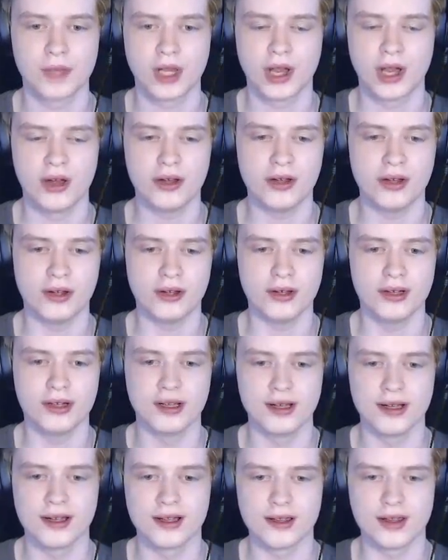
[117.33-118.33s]
Huh.
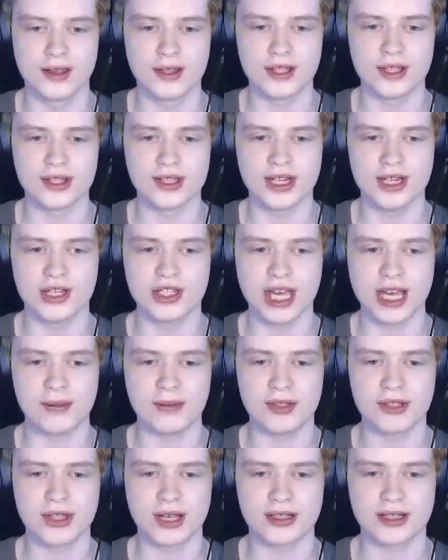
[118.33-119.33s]
This is the same
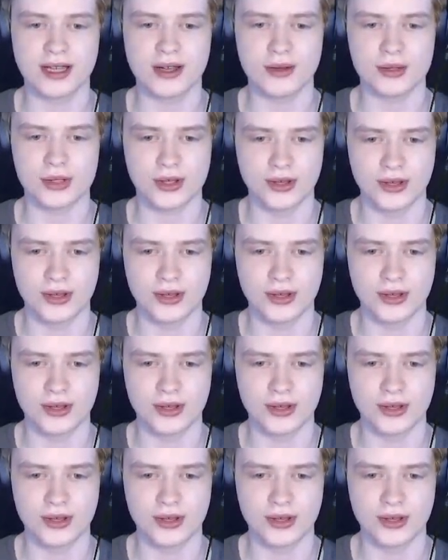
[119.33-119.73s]
exact house.